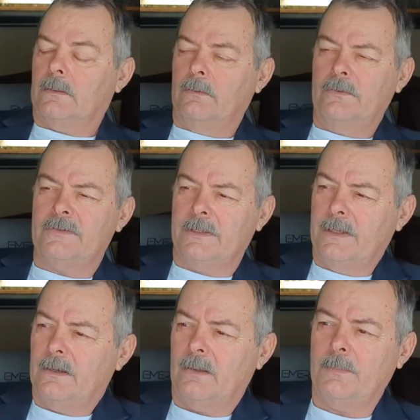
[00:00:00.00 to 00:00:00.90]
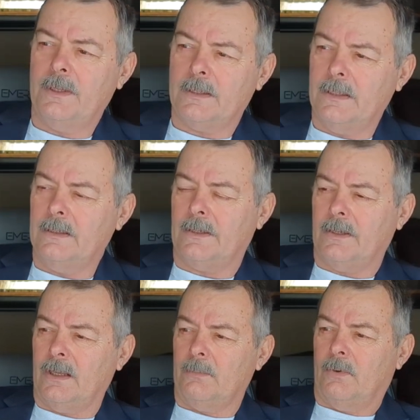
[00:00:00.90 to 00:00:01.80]
The Lord's leaning on me again to
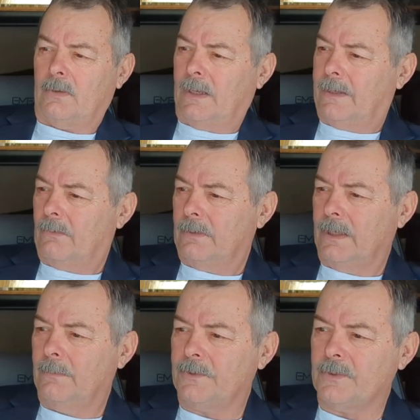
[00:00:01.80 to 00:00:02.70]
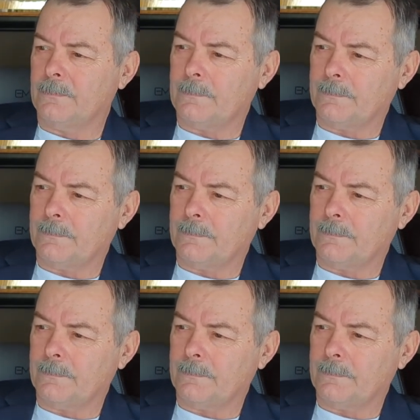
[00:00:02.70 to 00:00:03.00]
talk about collateral damage.